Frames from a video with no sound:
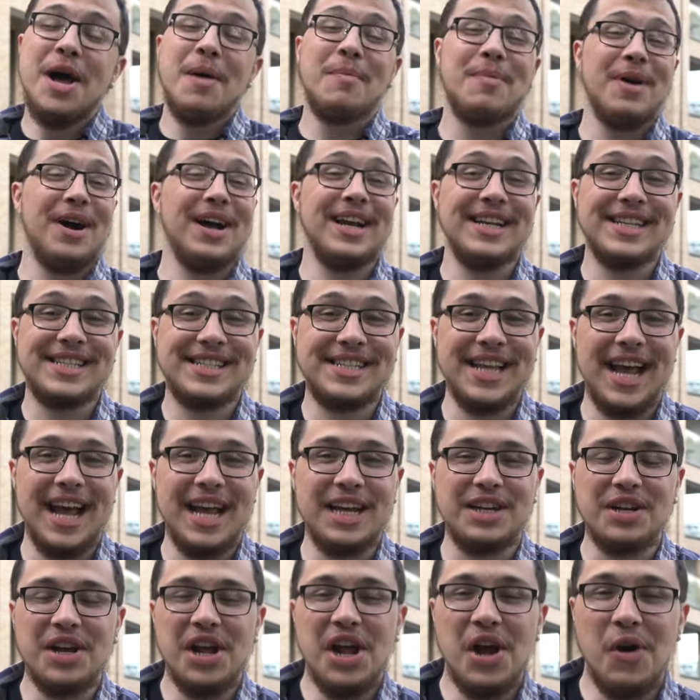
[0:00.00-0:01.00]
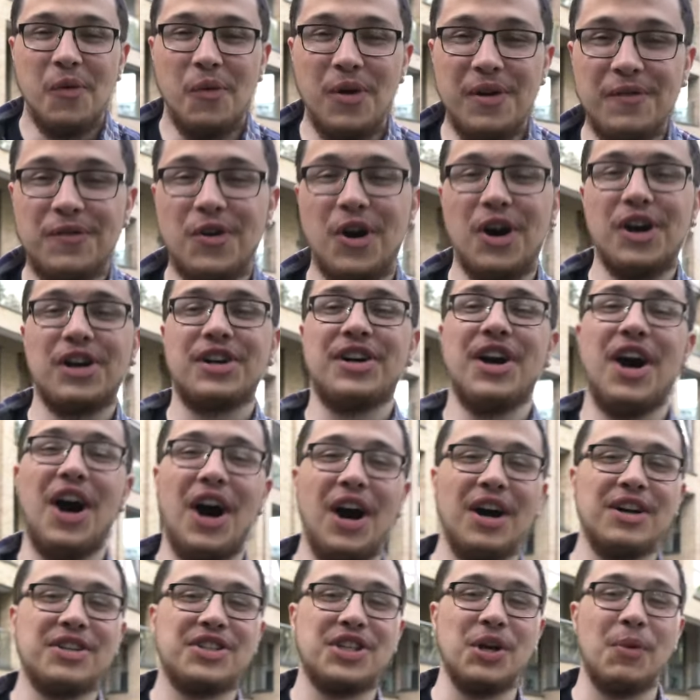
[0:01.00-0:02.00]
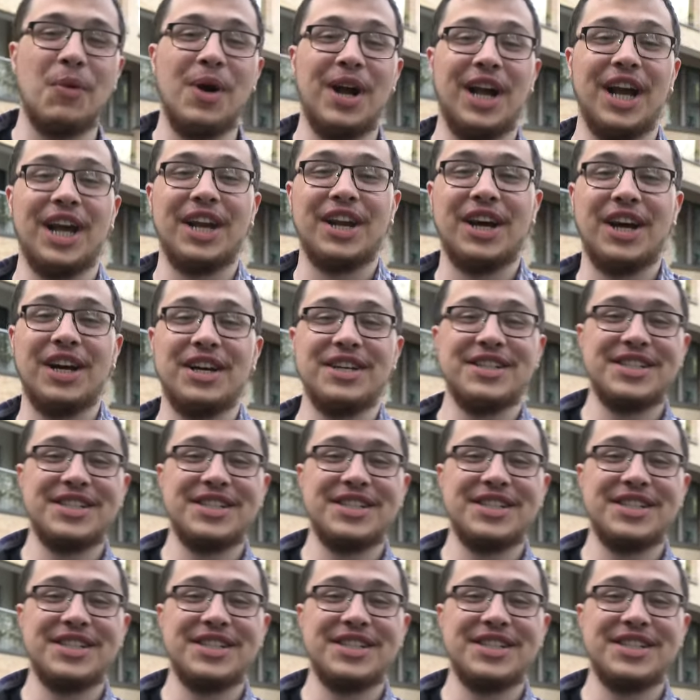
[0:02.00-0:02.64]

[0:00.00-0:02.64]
But instead, we've got a car, so we're gonna